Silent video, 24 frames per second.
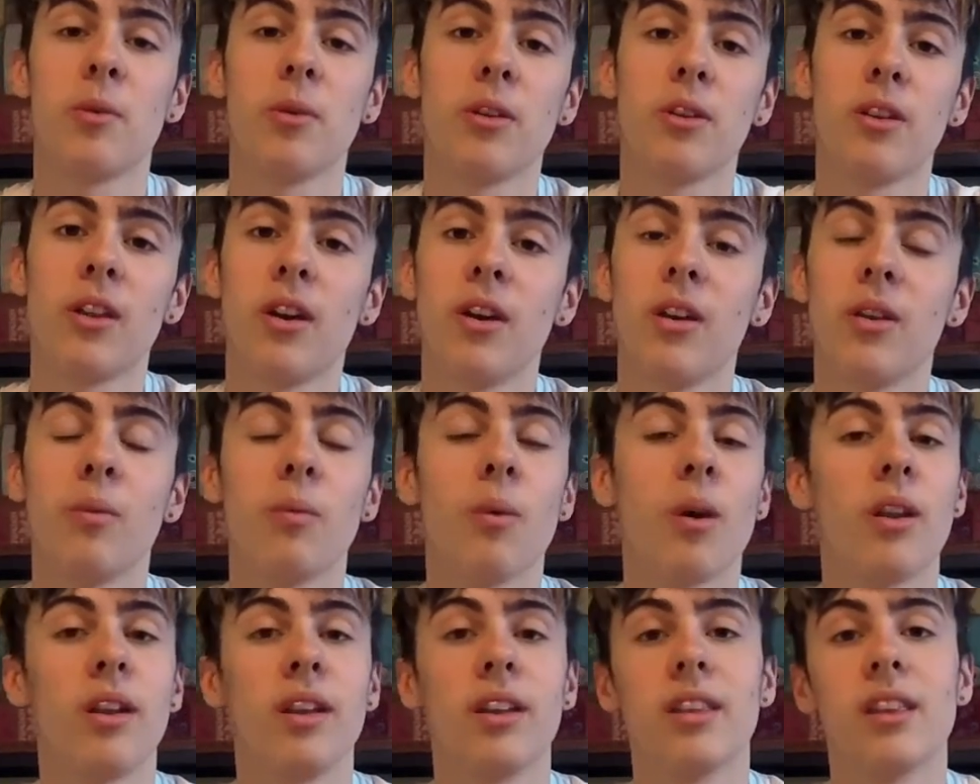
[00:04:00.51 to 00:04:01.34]
one night,
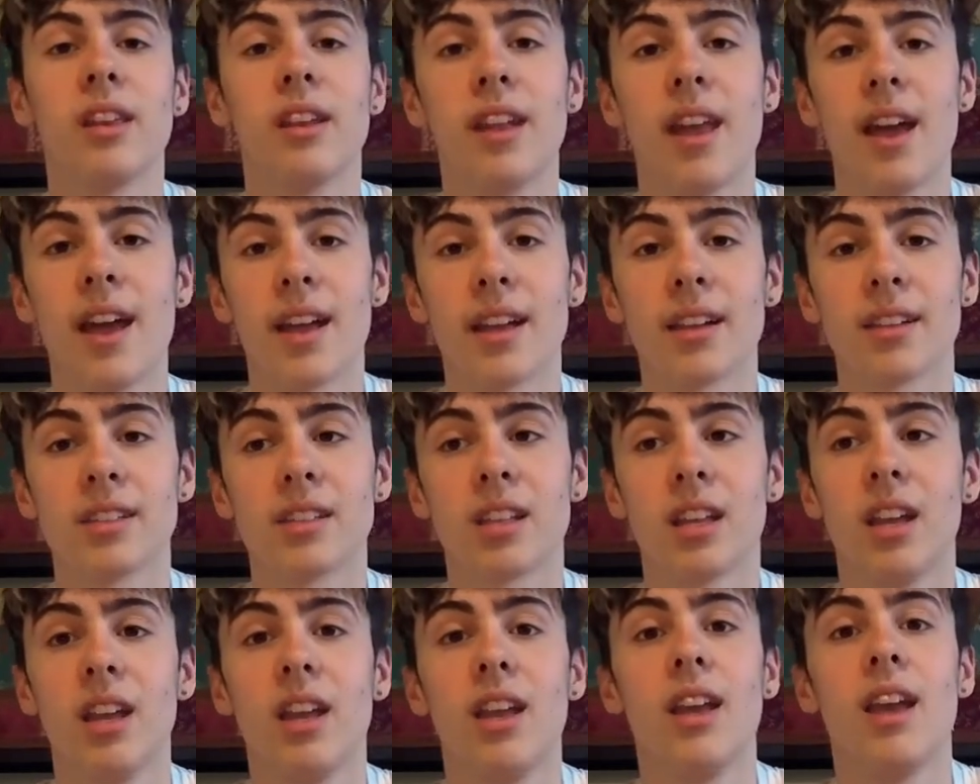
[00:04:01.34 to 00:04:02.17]
running the next.
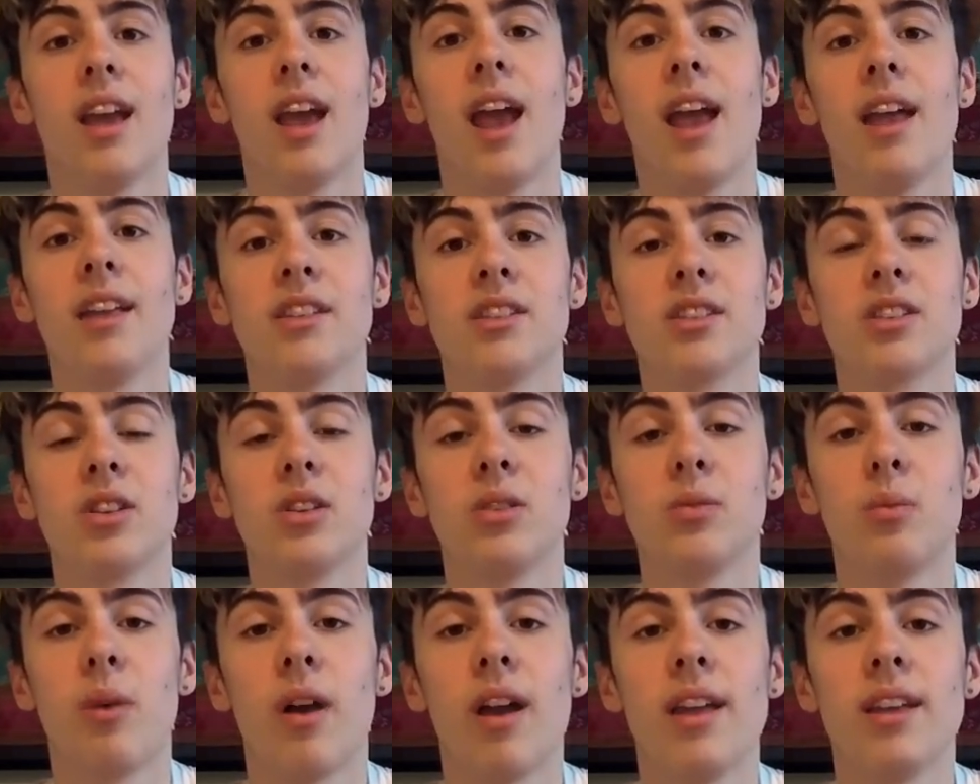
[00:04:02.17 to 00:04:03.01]
It's a
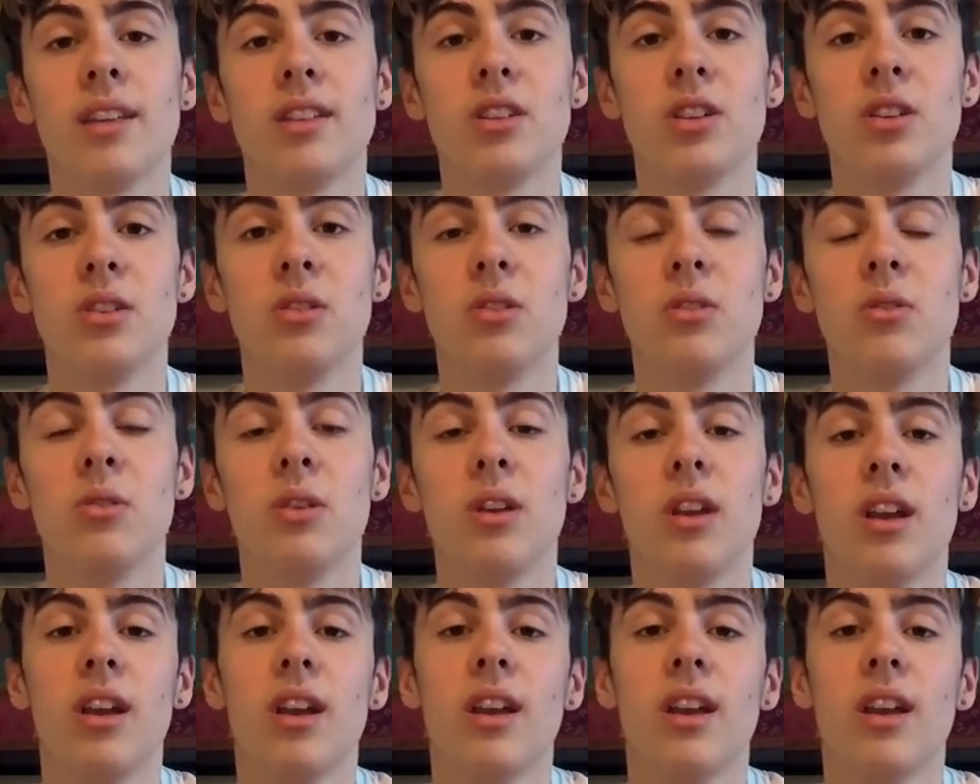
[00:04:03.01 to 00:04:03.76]
good way to